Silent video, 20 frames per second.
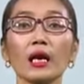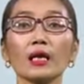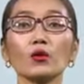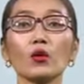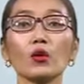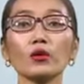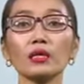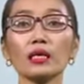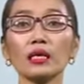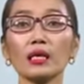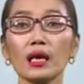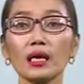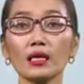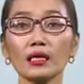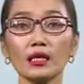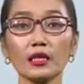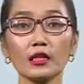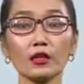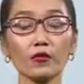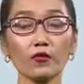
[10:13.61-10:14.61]
and on the
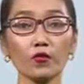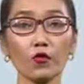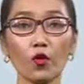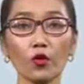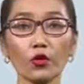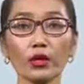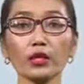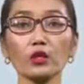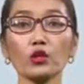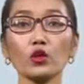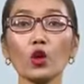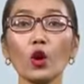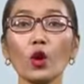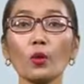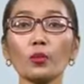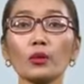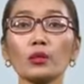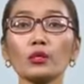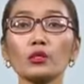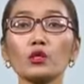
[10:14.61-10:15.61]
other, the foreign
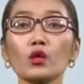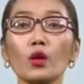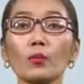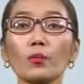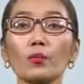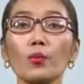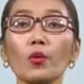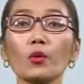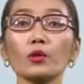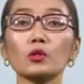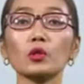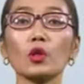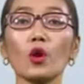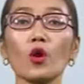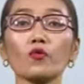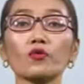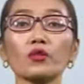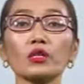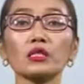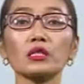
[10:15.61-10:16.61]
nobles composed
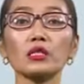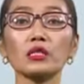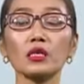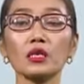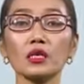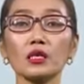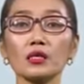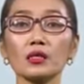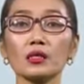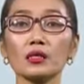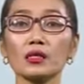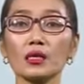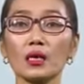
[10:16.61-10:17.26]
of the Turks,